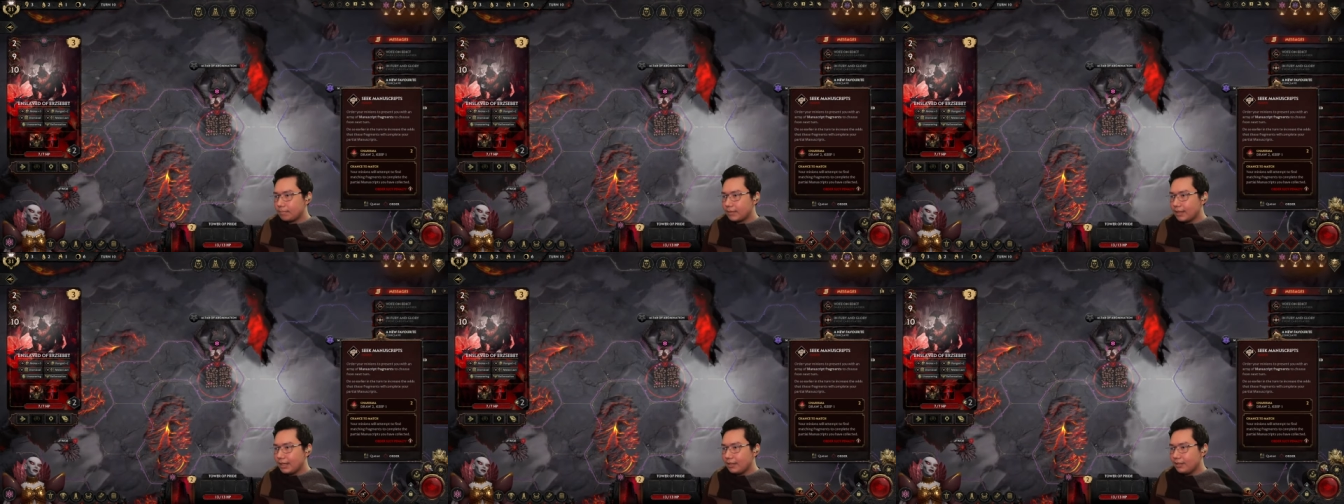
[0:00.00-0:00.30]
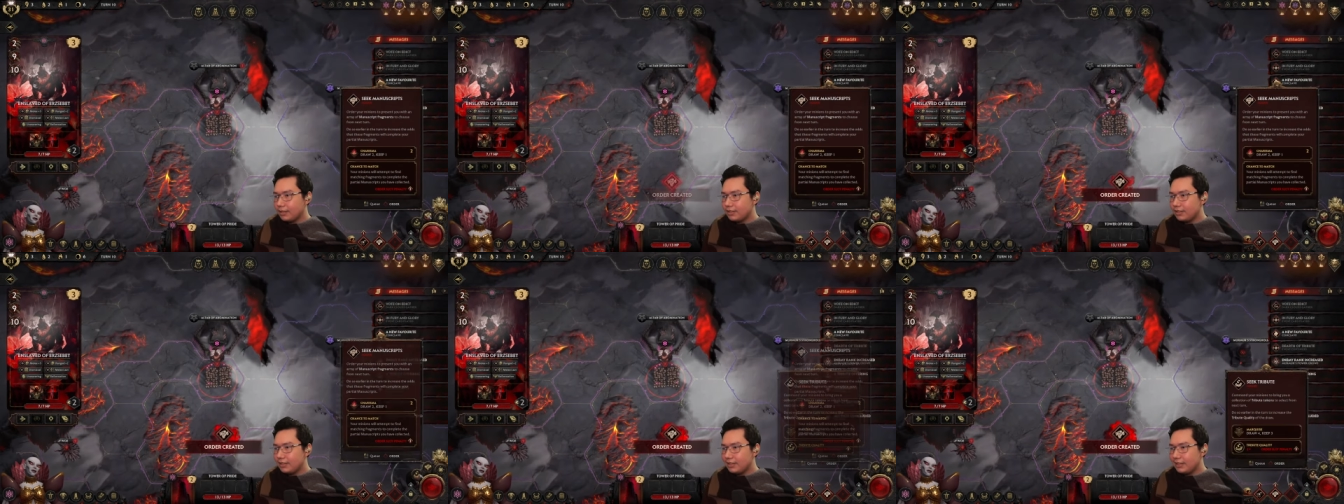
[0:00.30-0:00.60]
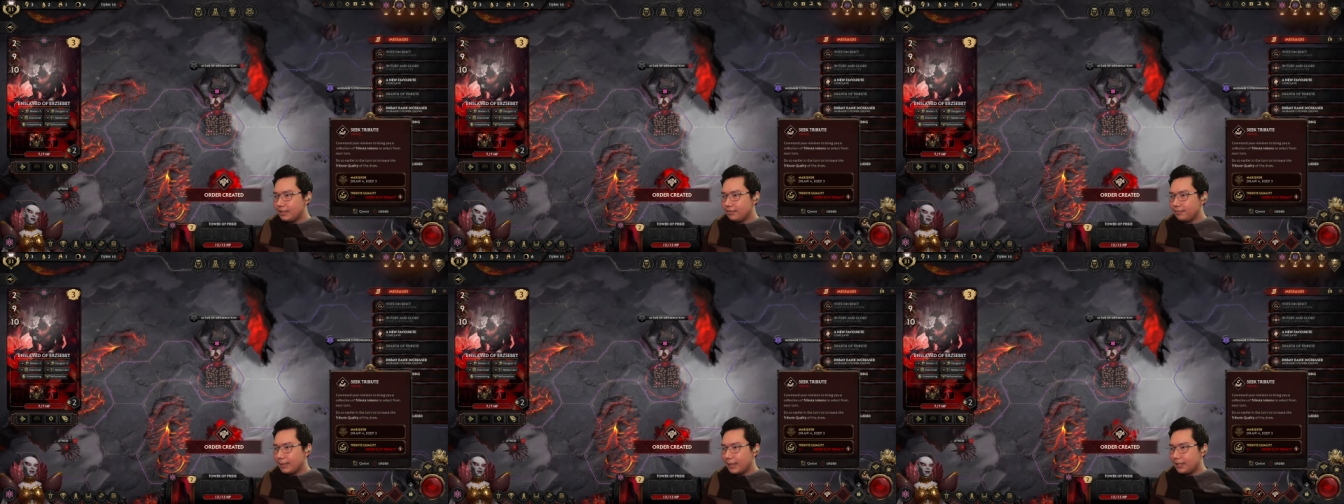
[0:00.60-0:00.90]
I could
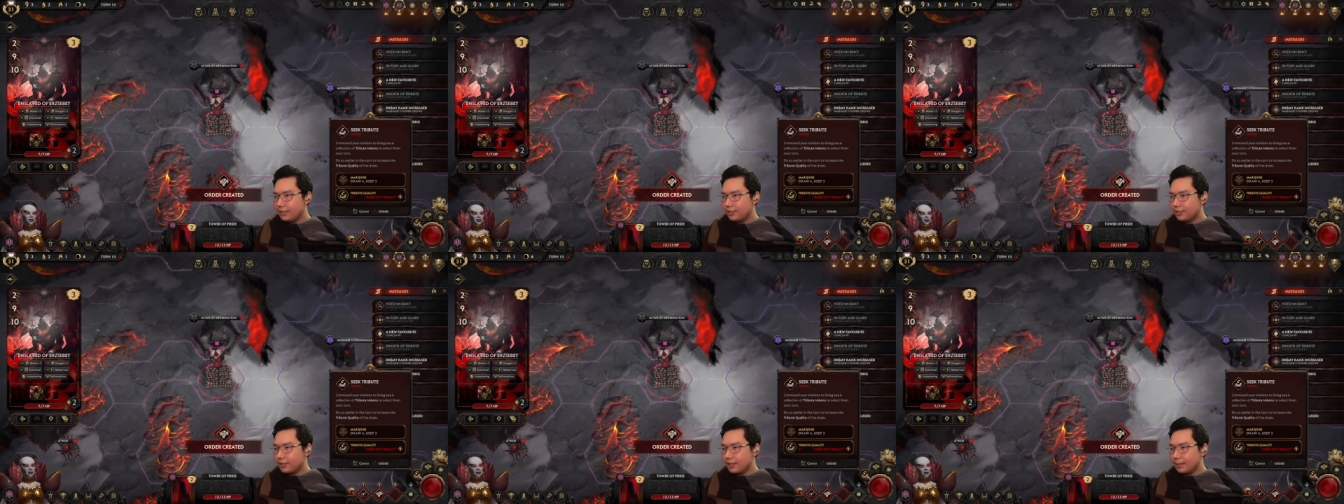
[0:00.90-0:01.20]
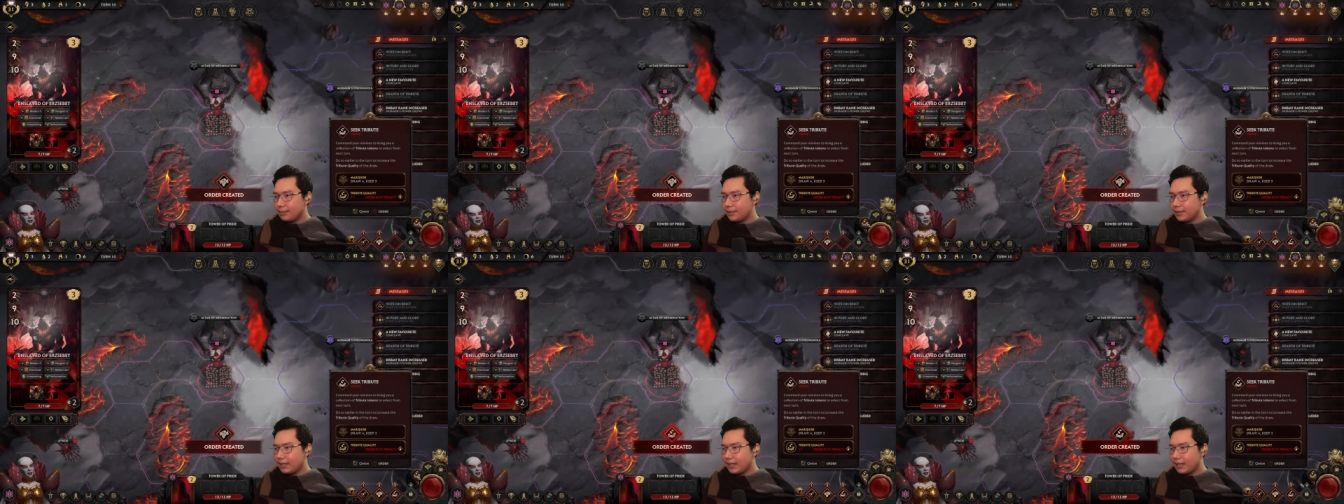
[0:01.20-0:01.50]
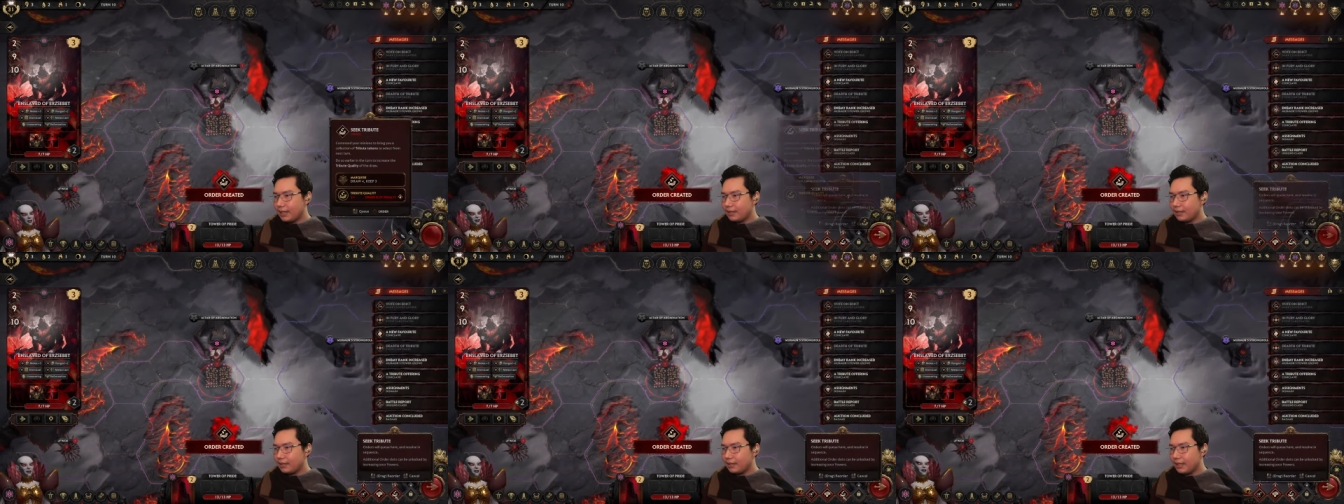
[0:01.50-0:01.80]
seek manuscripts
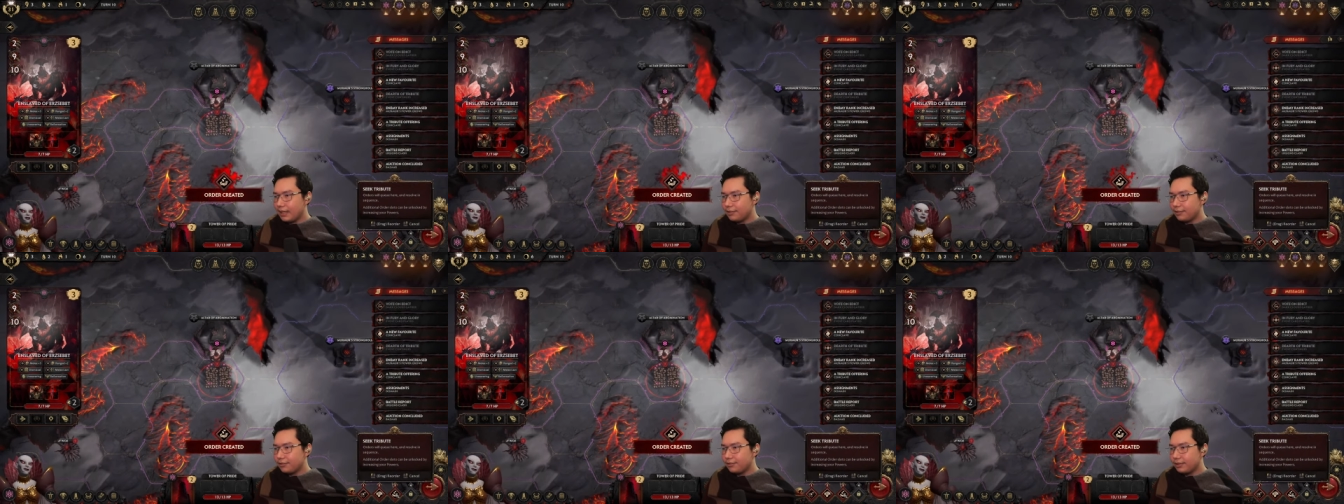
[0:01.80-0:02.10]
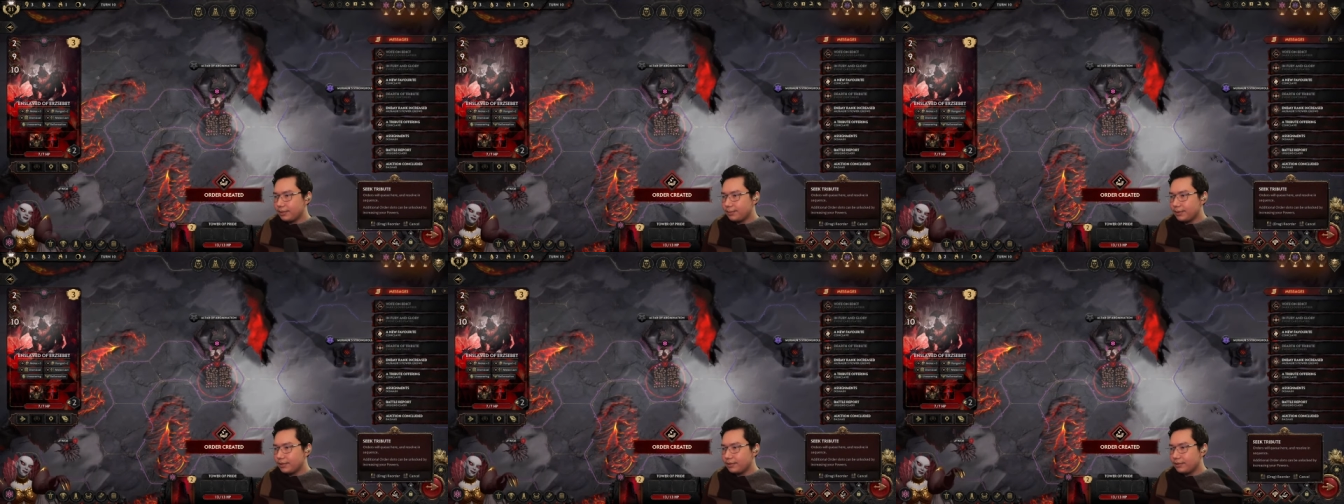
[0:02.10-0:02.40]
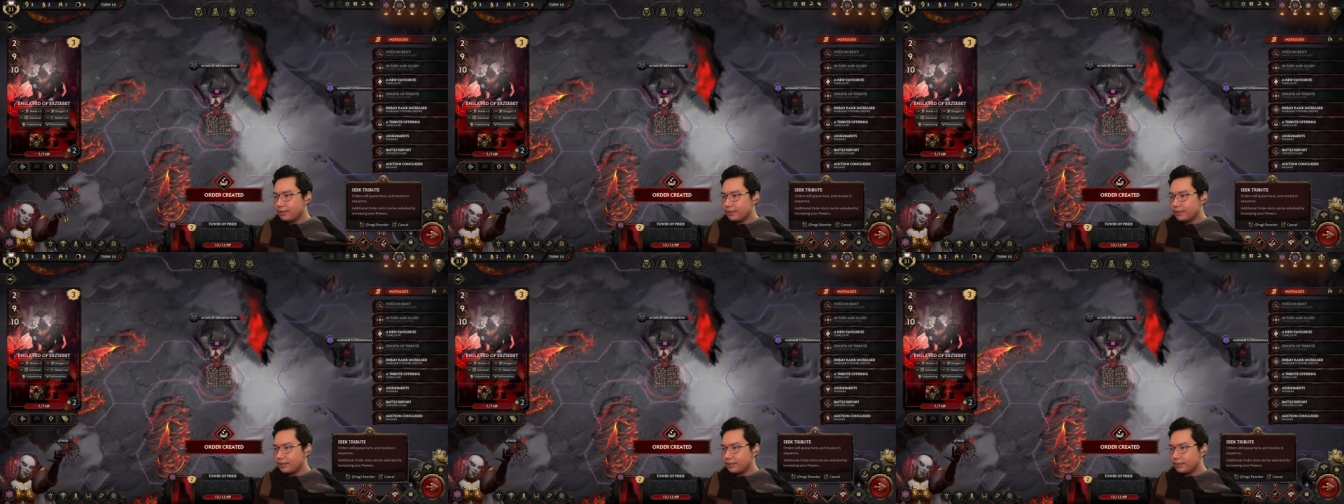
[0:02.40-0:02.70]
and get
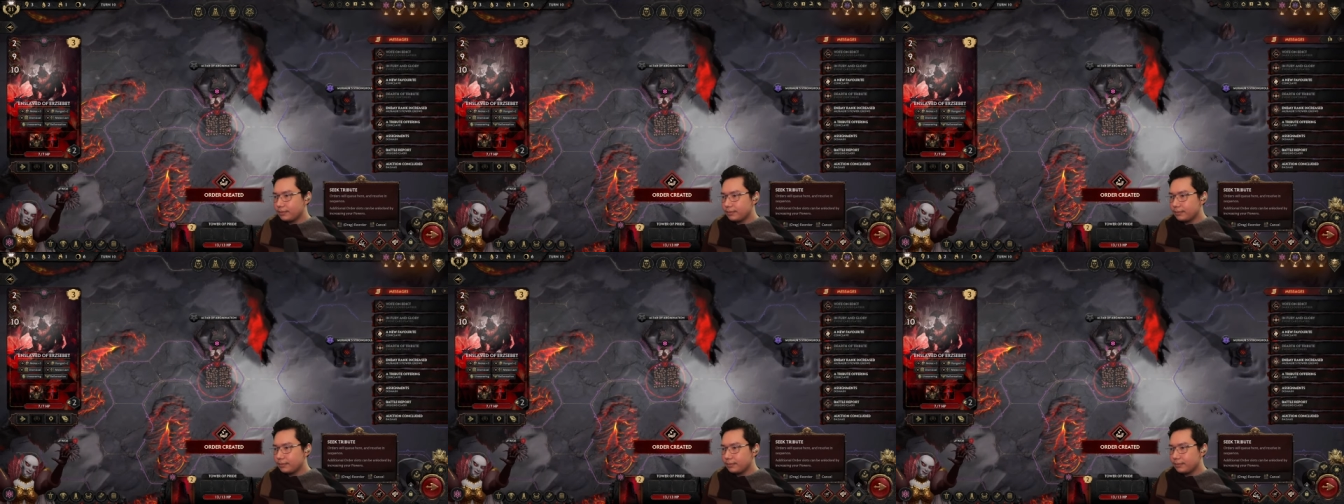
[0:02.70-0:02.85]
tribute.